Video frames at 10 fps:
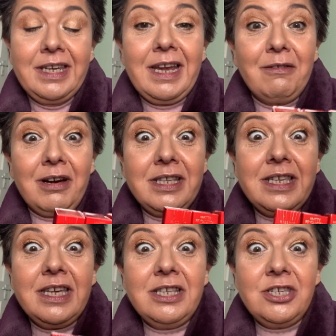Now, I
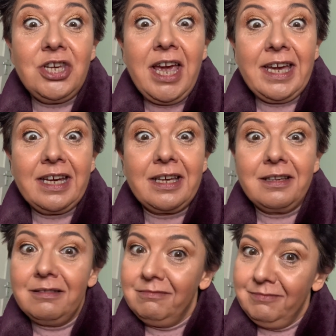did check
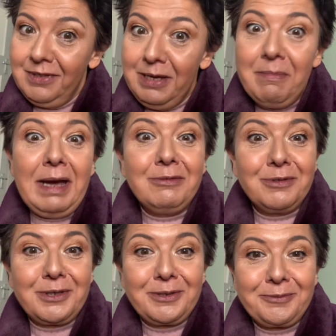the
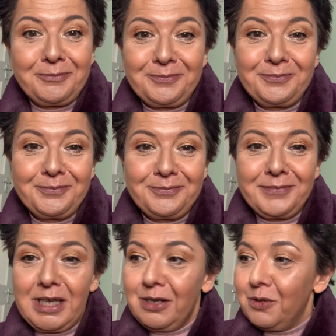amounts,
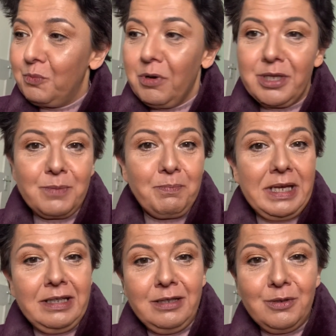because once
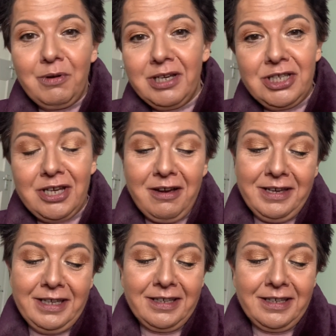bitten, twice shy,